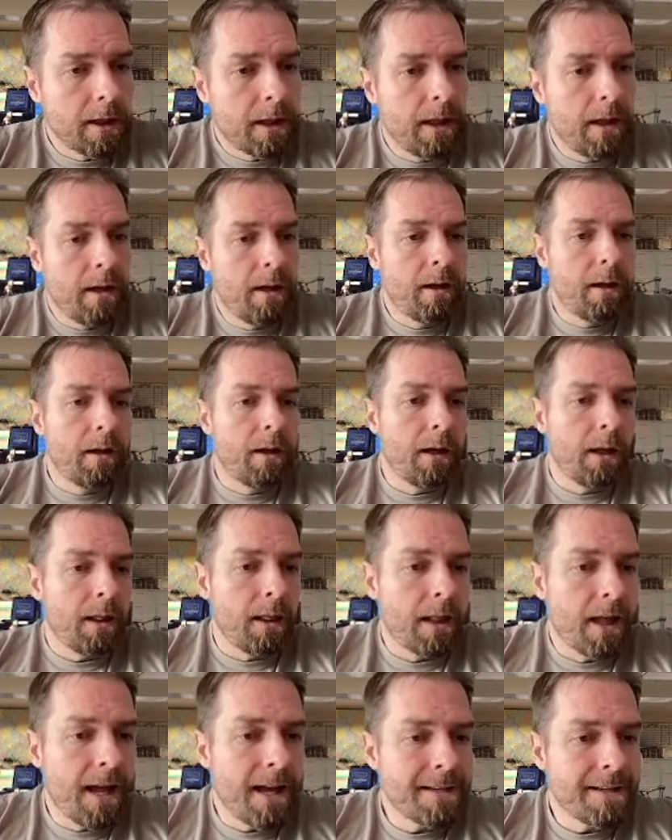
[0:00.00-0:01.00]
All right,
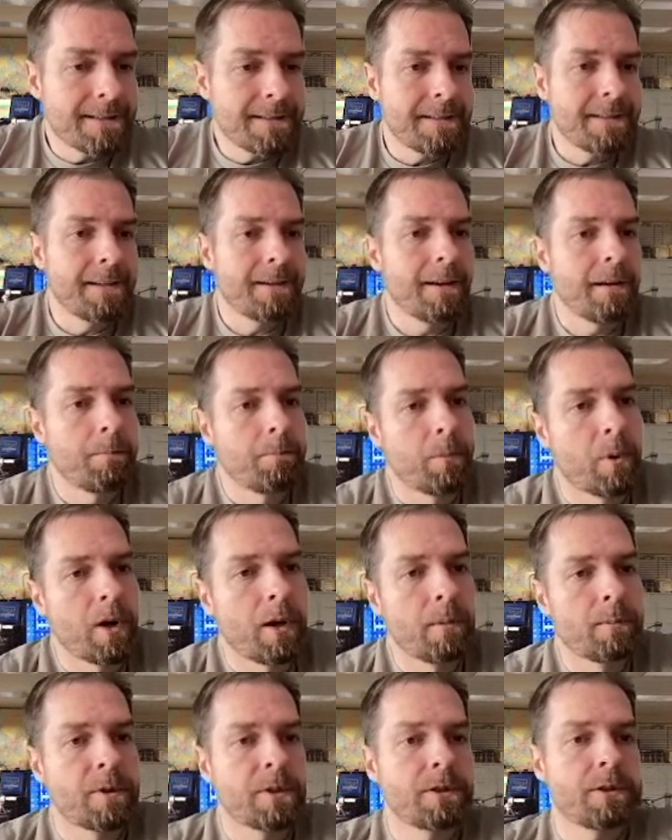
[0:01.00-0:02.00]
last thing I
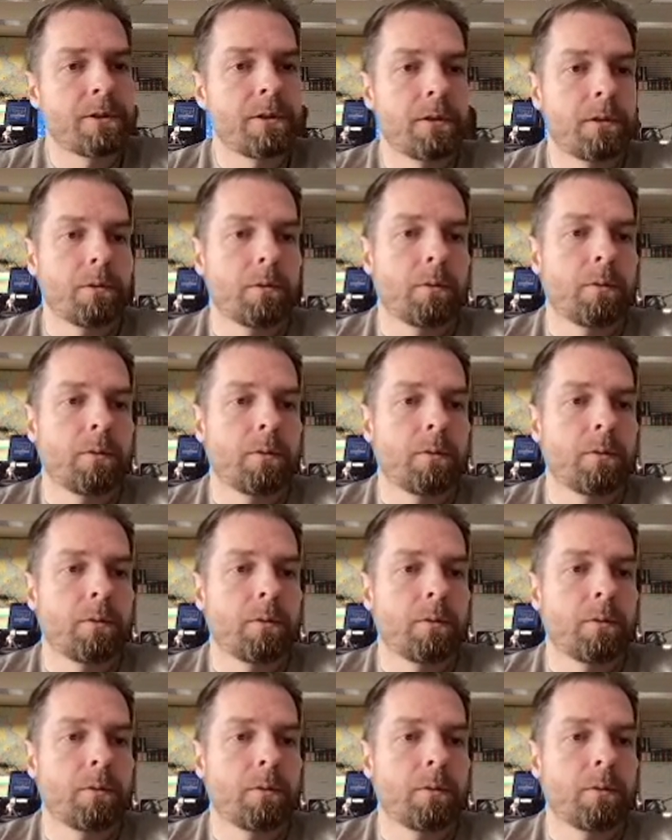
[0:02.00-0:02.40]
promised you